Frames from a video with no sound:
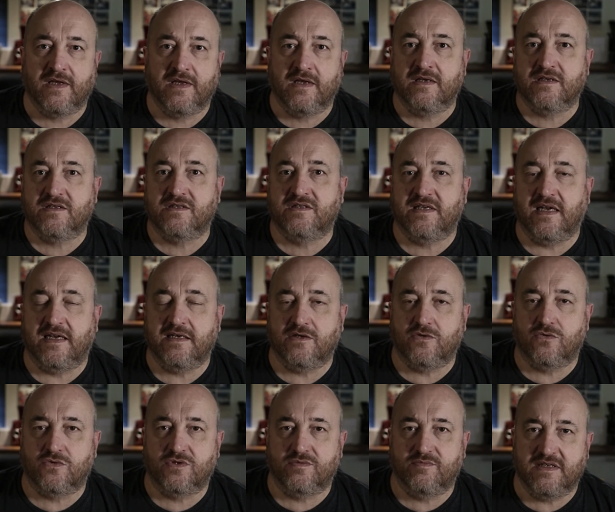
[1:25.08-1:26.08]
sending
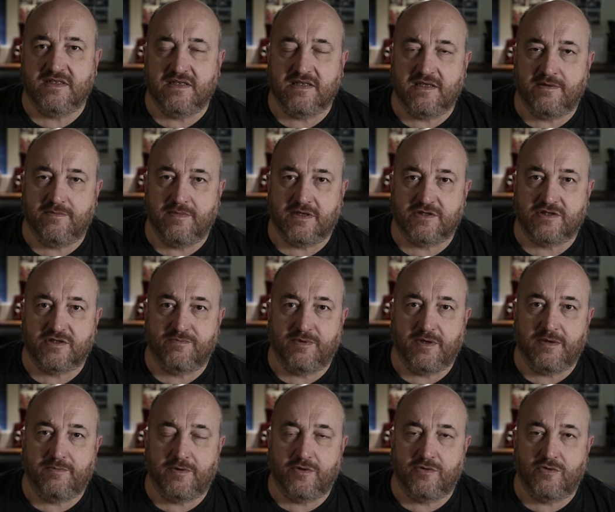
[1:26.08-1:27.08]
automated emails to
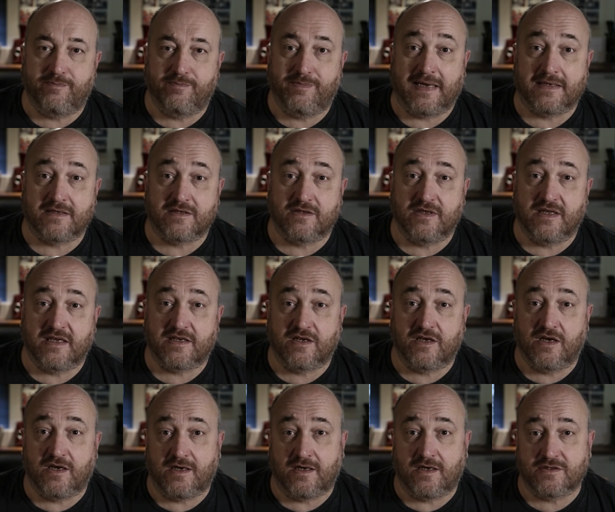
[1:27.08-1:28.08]
people who abandon their
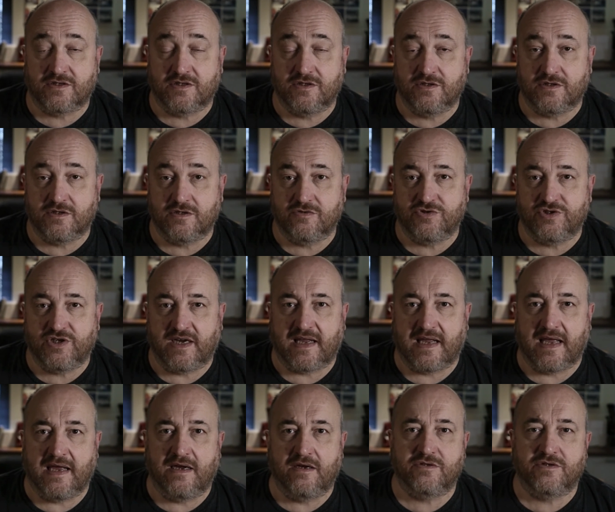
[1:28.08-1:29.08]
carts and don't check
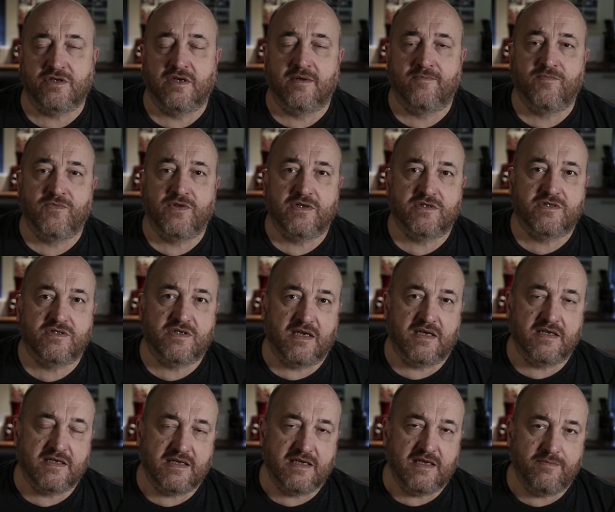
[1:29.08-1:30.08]
out,
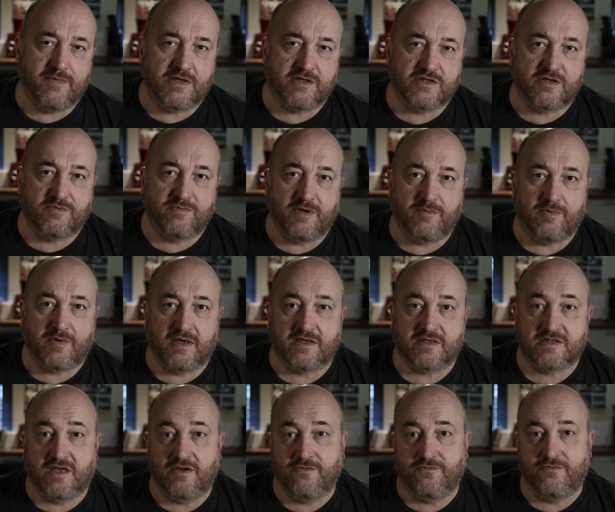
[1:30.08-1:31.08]
sending emails to people
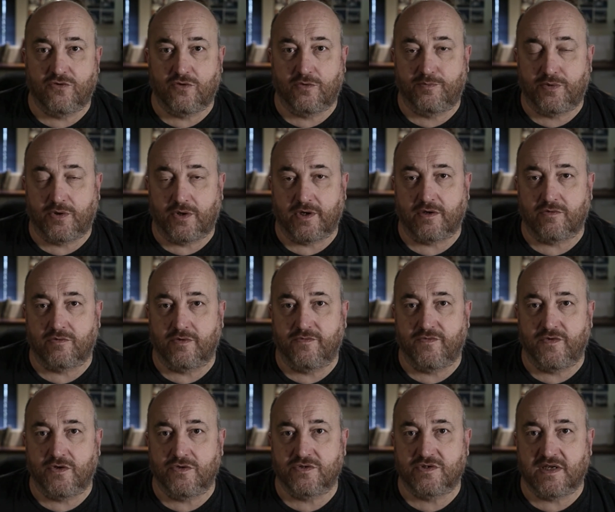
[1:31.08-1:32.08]
asking for product
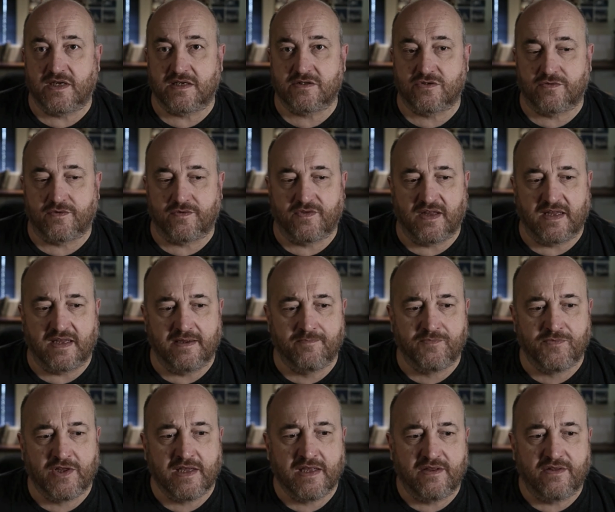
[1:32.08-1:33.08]
reviews, that sort of thing,
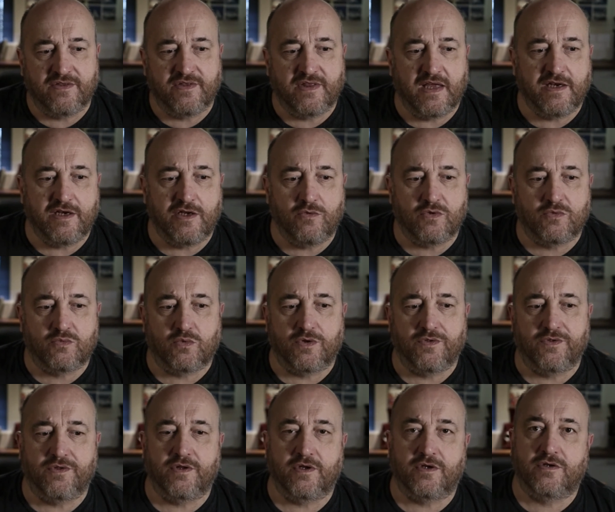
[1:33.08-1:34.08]
then you would
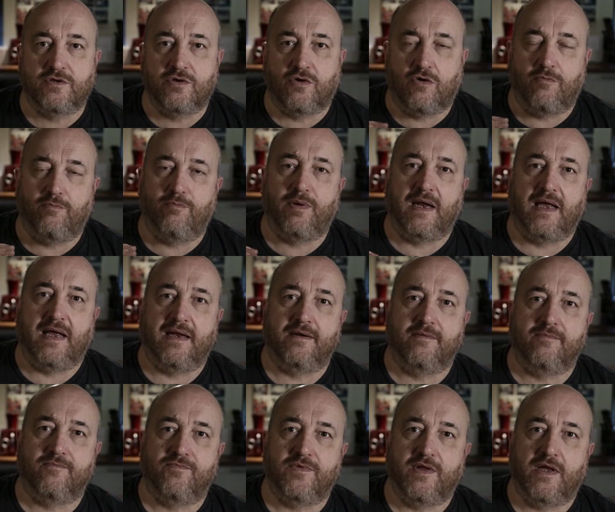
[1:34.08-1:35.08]
want the top plan
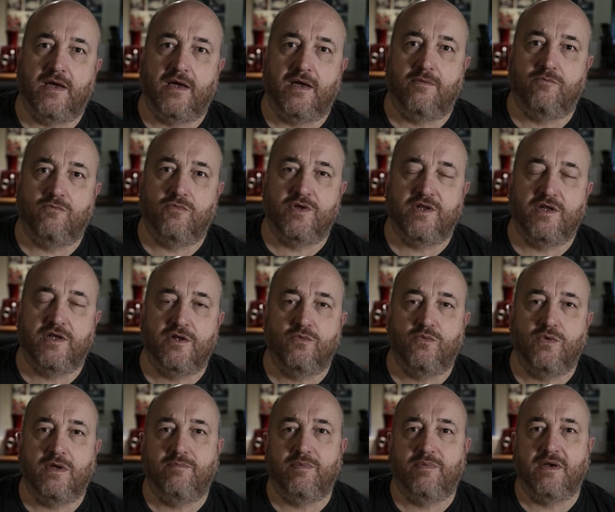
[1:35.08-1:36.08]
um, within the
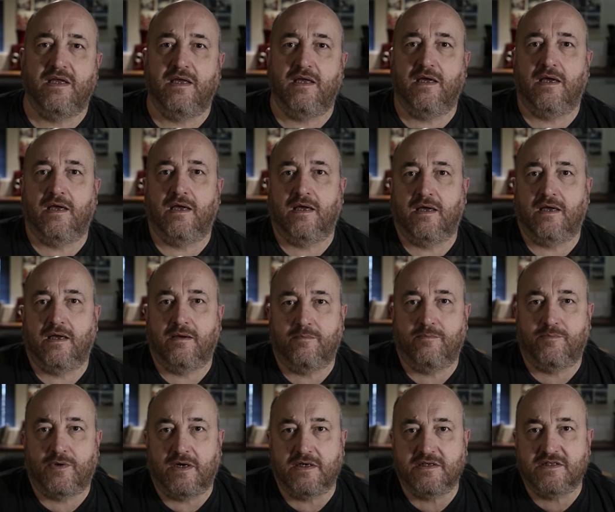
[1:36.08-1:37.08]
Weebly uh,
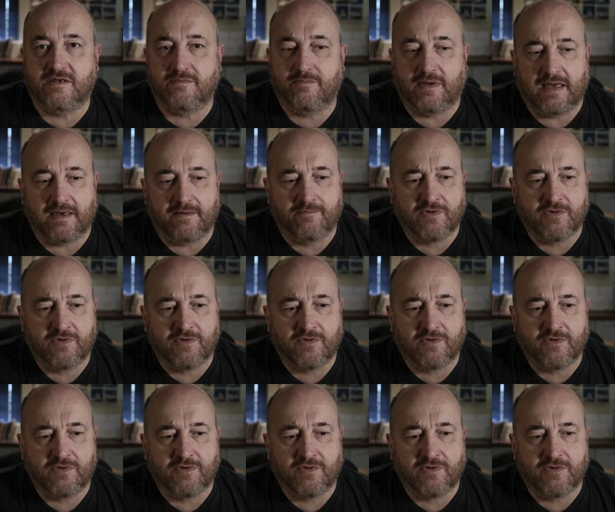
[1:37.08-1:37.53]
pricing plan.